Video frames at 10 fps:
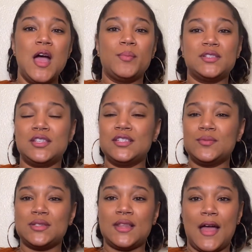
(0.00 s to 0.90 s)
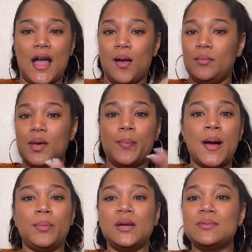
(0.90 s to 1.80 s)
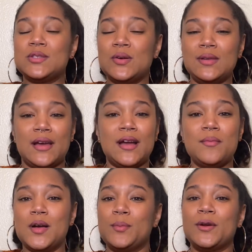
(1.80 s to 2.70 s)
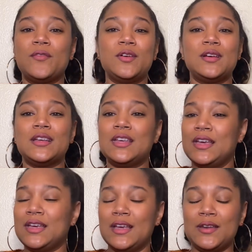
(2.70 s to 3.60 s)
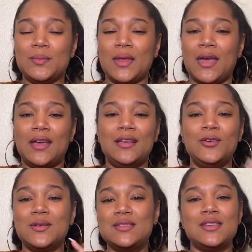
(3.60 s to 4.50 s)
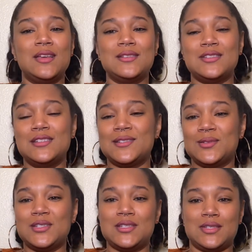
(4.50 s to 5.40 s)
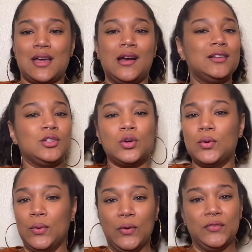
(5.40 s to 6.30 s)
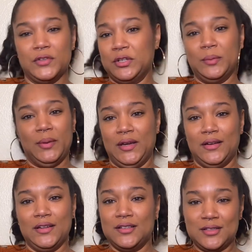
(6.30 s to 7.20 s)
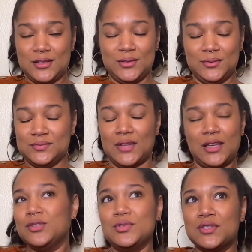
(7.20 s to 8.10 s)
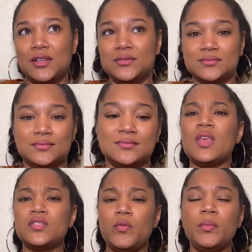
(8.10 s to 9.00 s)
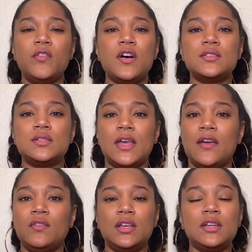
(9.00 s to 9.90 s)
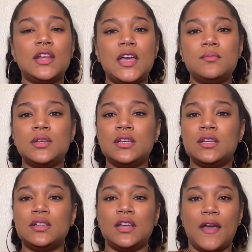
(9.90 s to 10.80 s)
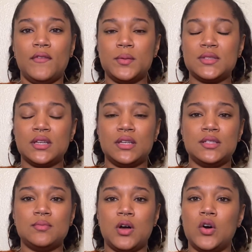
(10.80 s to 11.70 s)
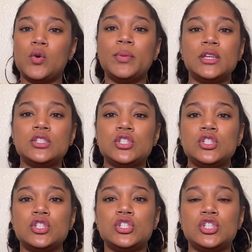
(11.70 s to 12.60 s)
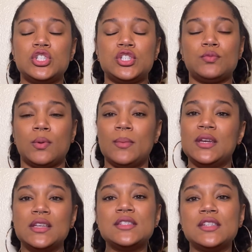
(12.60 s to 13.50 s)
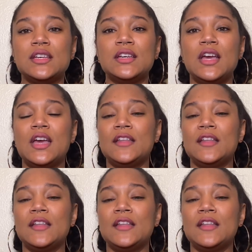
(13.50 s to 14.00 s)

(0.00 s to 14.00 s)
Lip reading: But Cecil was like, I'm gonna be popping up too. Like, I'm coming over here to kick it. And I'm like, you can tell Cecil is just like the cool, fun parent of the two. Like, you just know. So we move on to Heavenly and Damon, and Heavenly was looking at some old pictures. She's just reminiscing.